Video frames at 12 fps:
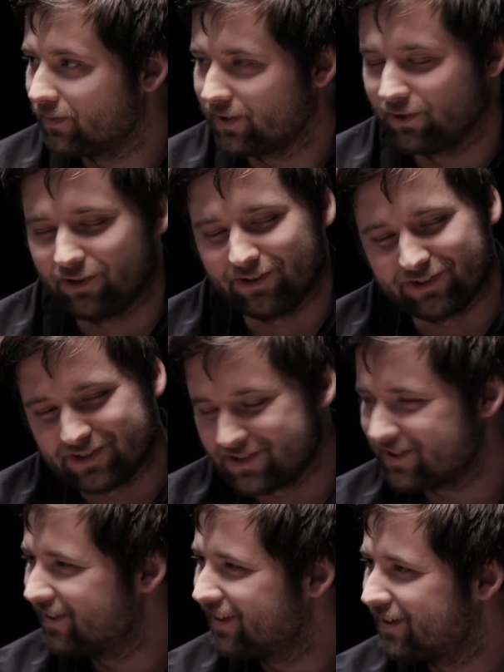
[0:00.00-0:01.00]
me, oh,
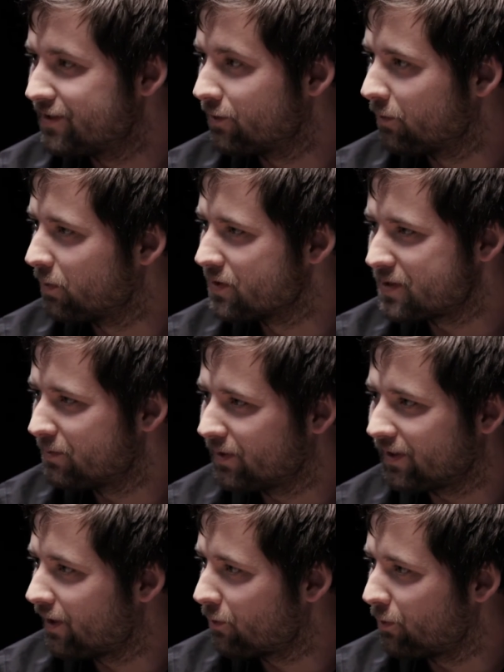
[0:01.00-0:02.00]
it's it's not possible
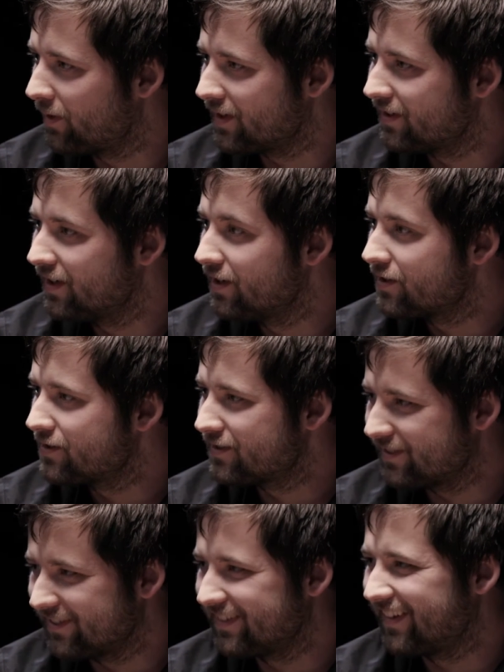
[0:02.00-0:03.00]
in our way. It's, it's
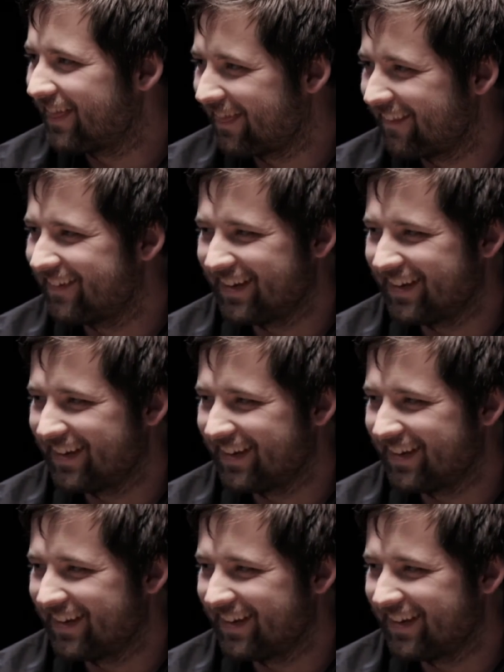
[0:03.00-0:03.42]
acceptable.